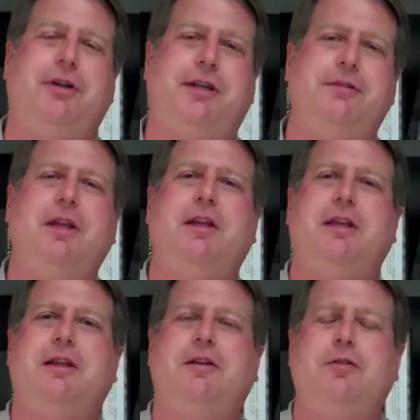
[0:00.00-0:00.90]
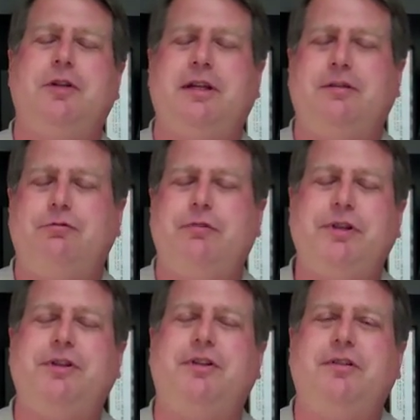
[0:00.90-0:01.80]
done
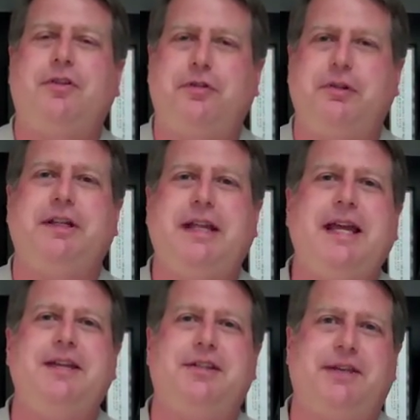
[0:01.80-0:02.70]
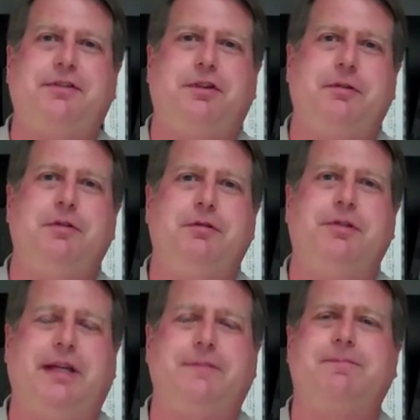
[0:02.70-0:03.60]
within 30 days after the
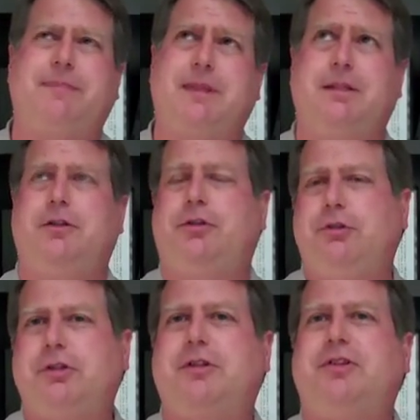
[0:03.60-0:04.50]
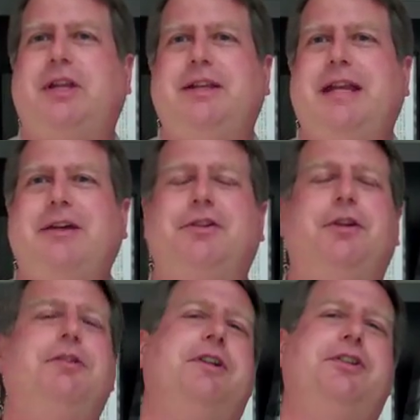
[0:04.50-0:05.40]
renewal date. So you could send out the
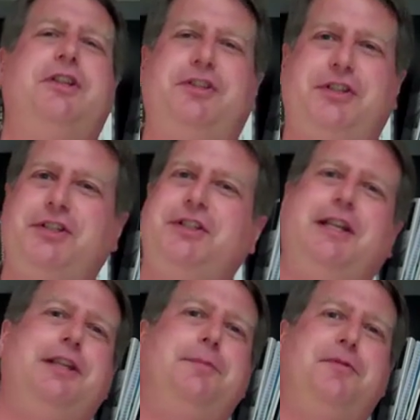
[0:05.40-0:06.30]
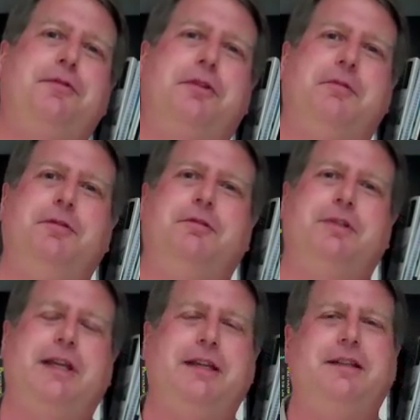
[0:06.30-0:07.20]
notice 60 days before the
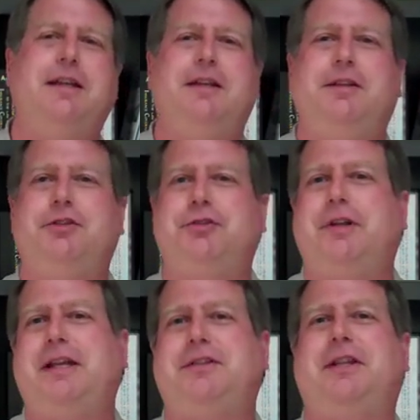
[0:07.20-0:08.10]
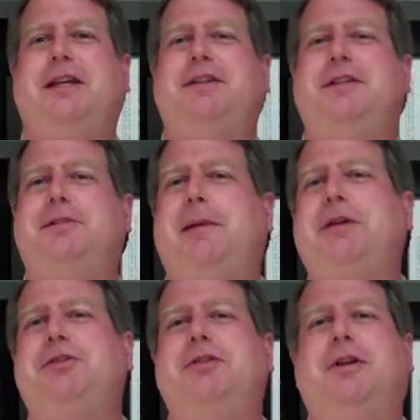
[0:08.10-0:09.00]
renewal date. The insured has to get the
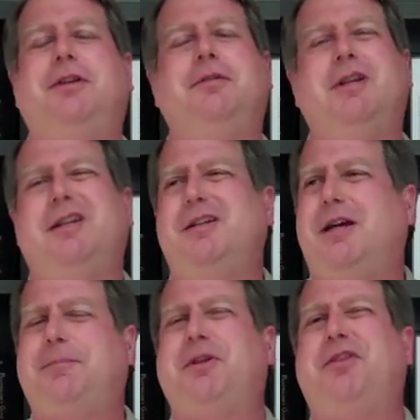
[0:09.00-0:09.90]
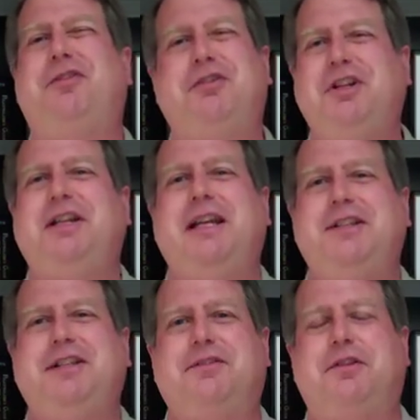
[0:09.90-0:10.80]
inspection done up to 30
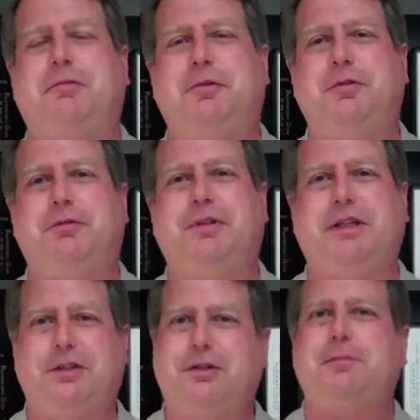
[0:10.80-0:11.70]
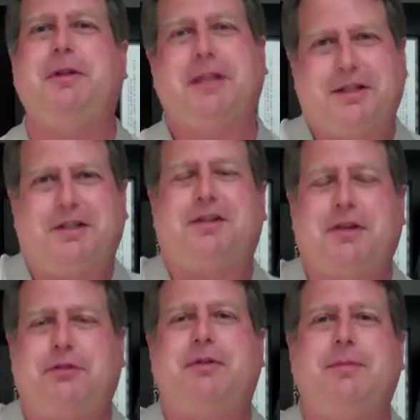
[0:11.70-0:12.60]
days after the renewal date. There could be like
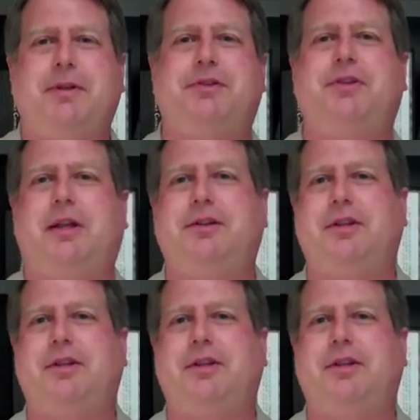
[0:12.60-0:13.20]
a 3-month